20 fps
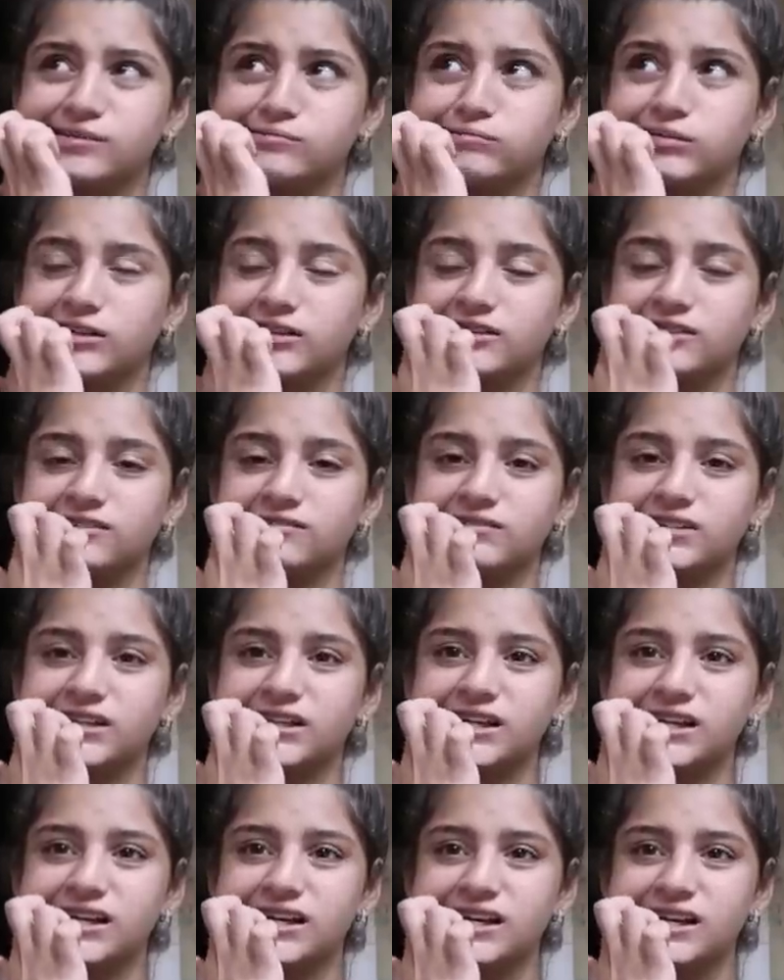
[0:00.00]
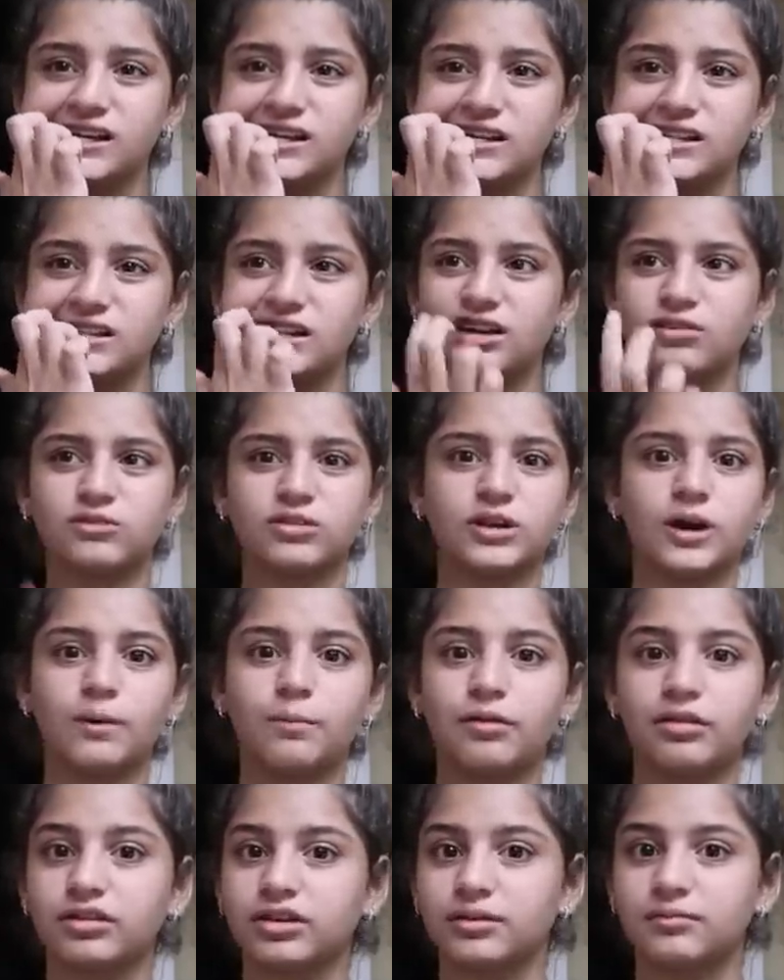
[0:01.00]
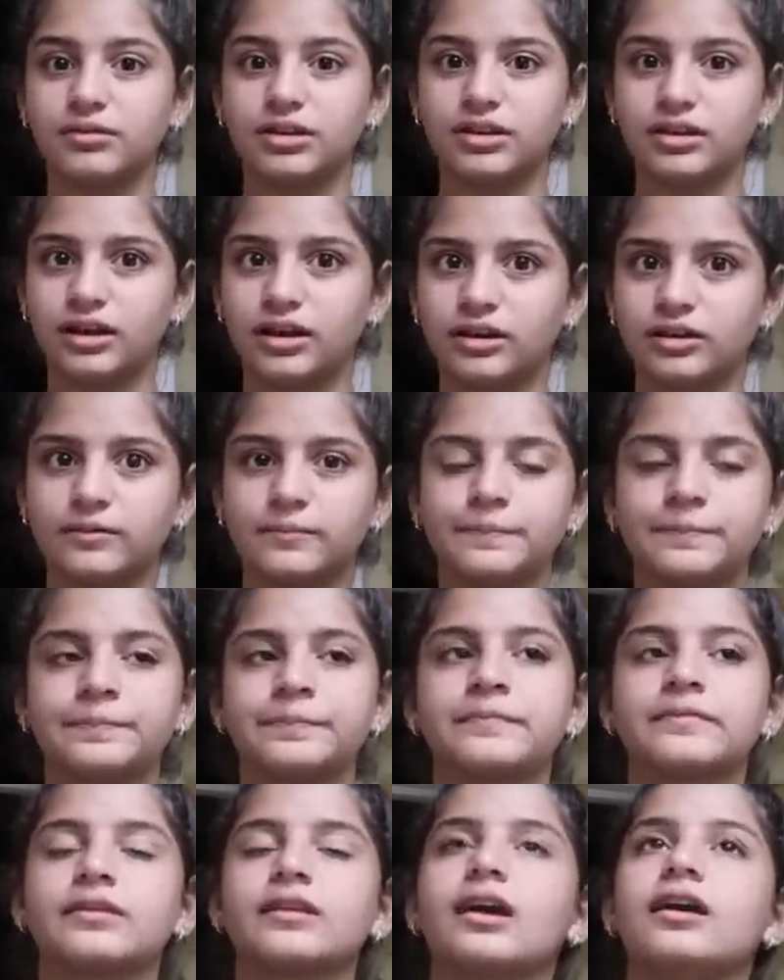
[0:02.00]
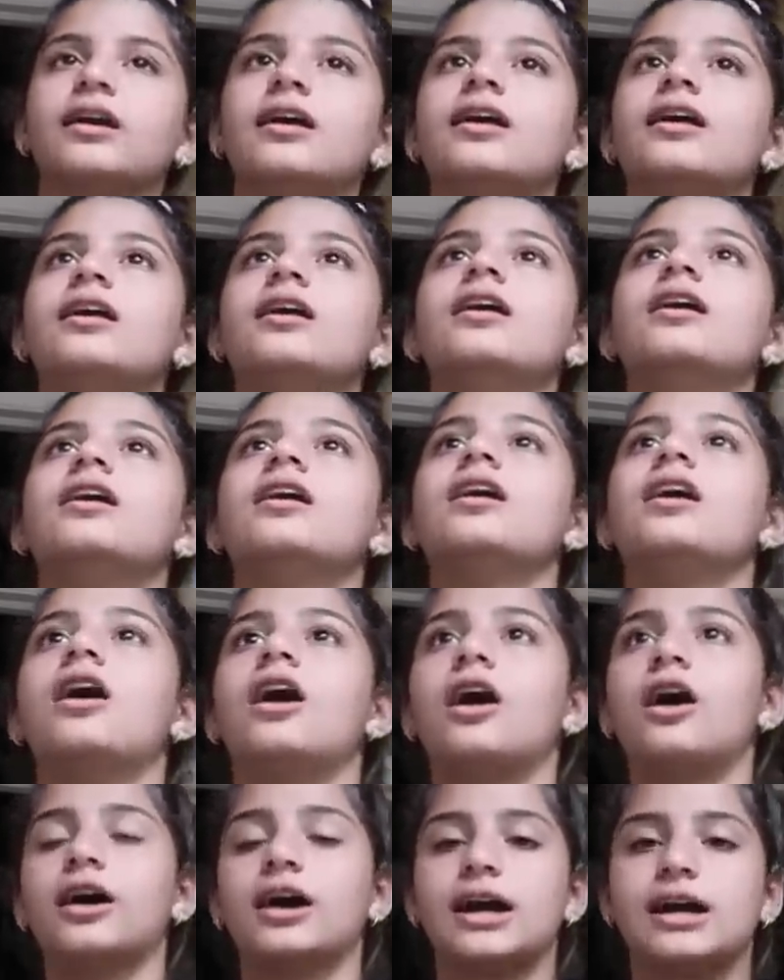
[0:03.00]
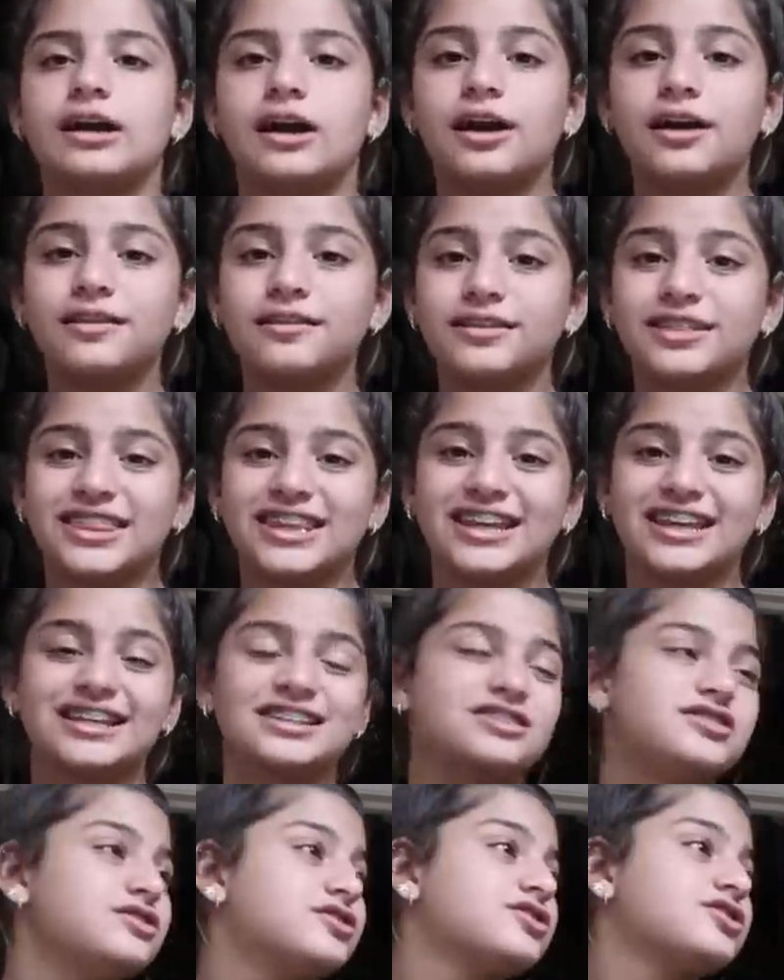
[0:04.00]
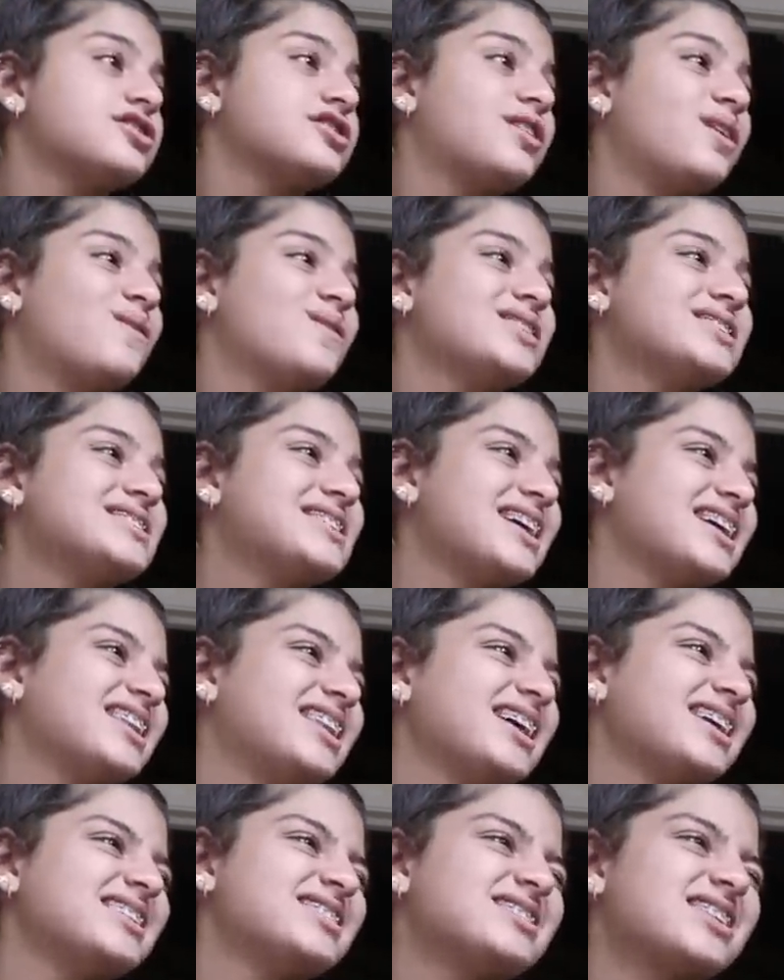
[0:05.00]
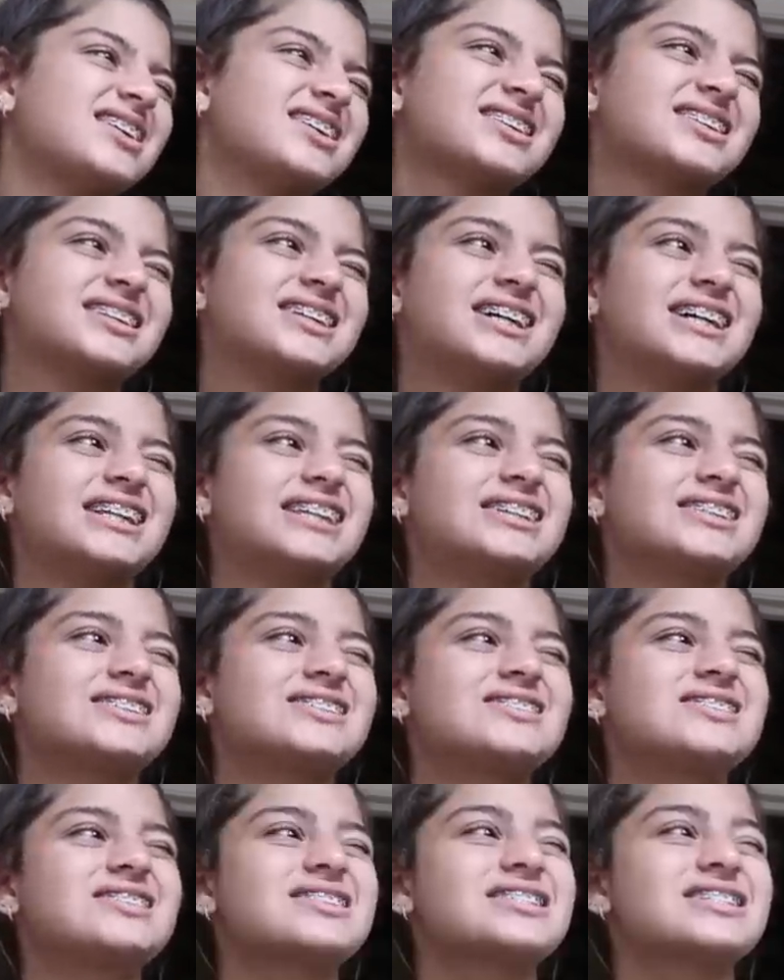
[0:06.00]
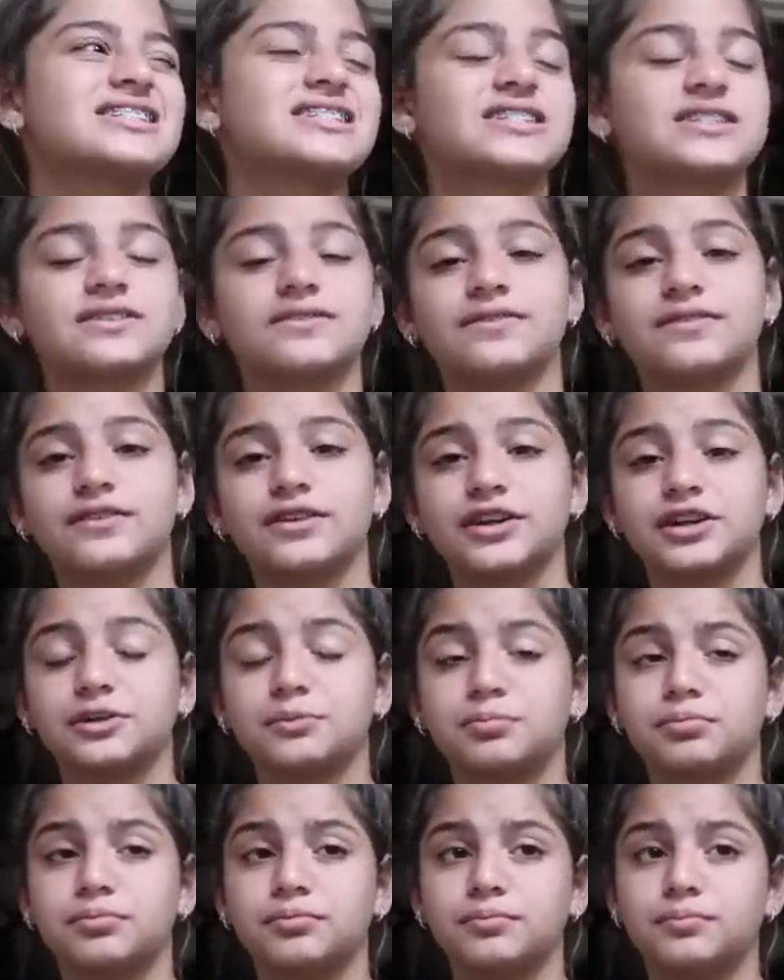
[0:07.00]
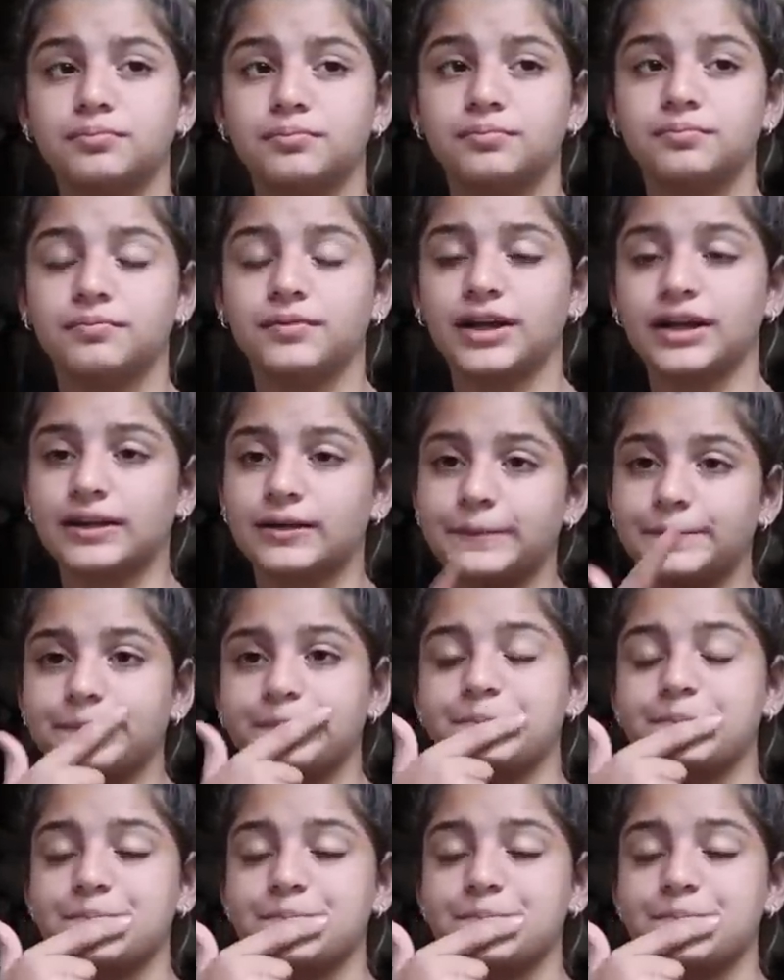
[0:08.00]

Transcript: they're poking me. They were not poking me there. Okay, other things. You should always get like dark colors for your like